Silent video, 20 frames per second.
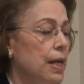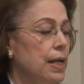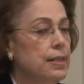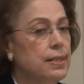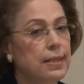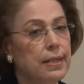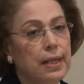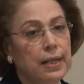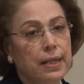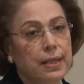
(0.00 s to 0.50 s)

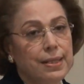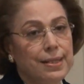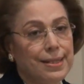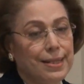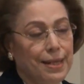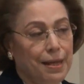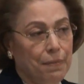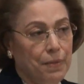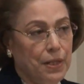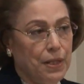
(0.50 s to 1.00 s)
Is there an
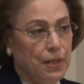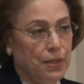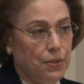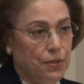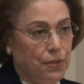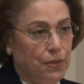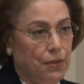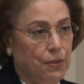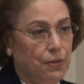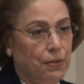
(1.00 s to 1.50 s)
Islamic
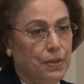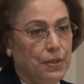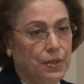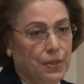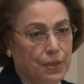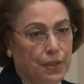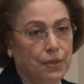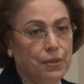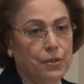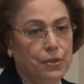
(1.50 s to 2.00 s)
history to this
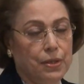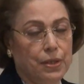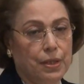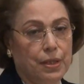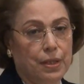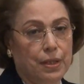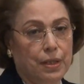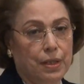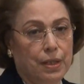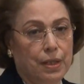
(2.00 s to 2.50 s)
country